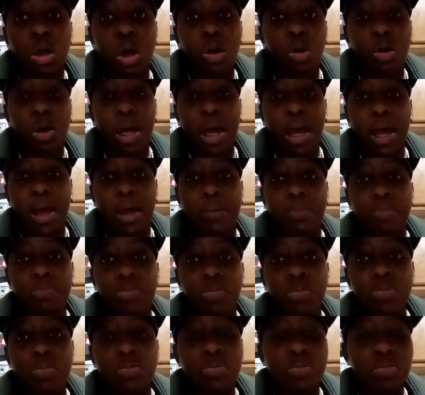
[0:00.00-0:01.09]
Okay.
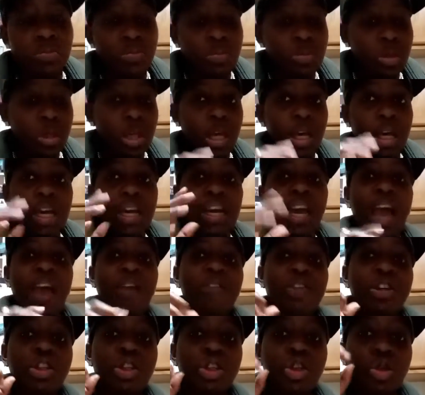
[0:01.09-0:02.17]
He
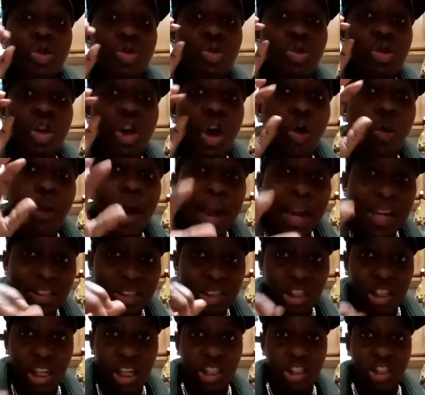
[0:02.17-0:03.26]
gave it to your
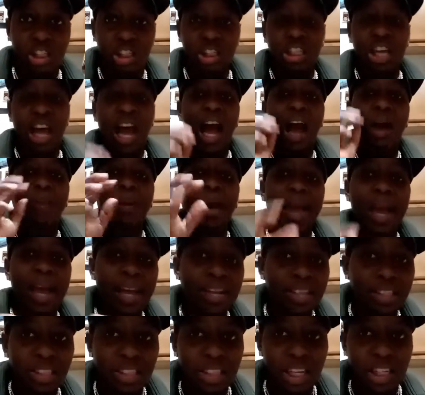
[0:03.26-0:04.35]
ancestors, our
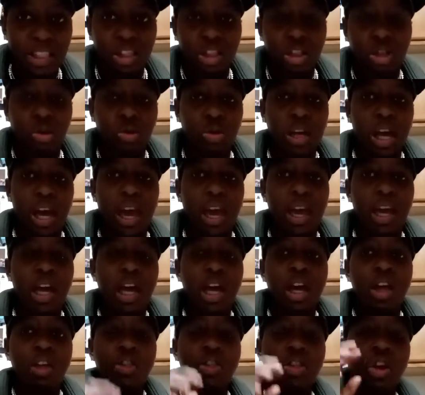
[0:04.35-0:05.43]
ancestors, okay?
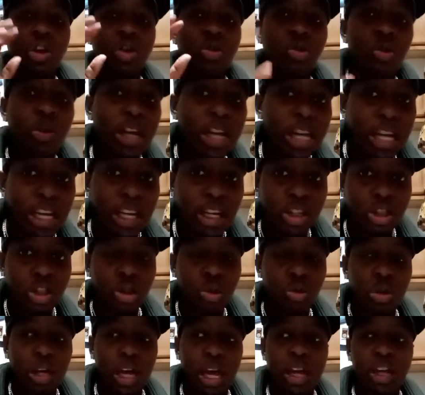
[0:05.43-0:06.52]
The greens,
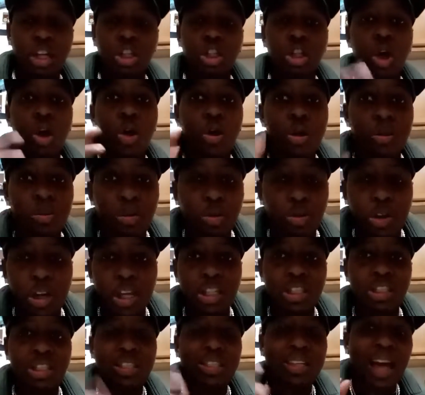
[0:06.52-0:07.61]
okay? The turnip
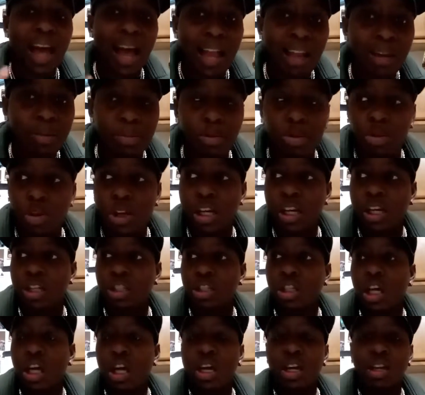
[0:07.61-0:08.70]
greens, the collard
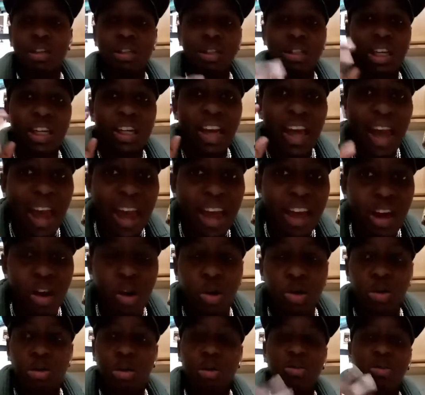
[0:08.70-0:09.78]
greens, the
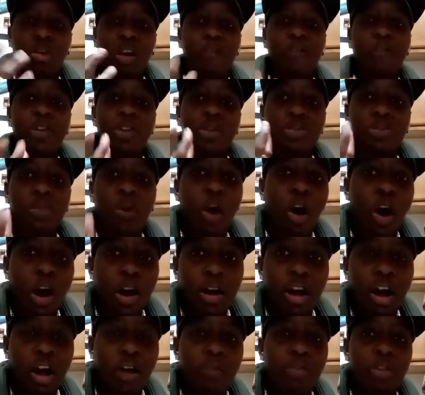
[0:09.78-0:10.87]
kale, the roughest part
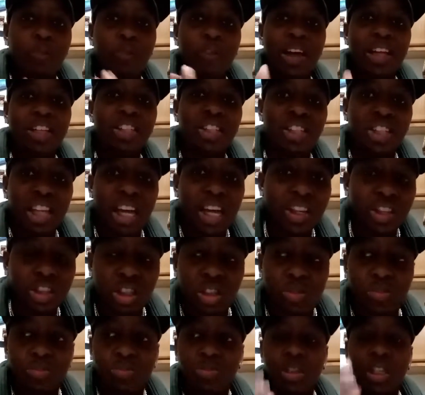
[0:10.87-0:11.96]
of the
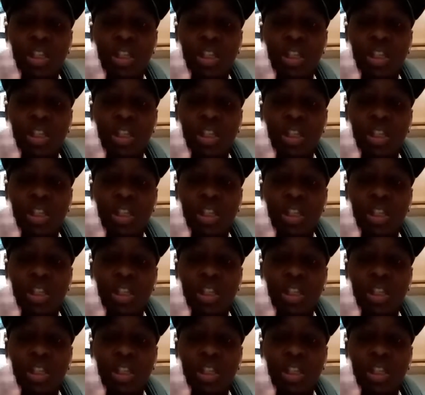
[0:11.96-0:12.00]
vegetation.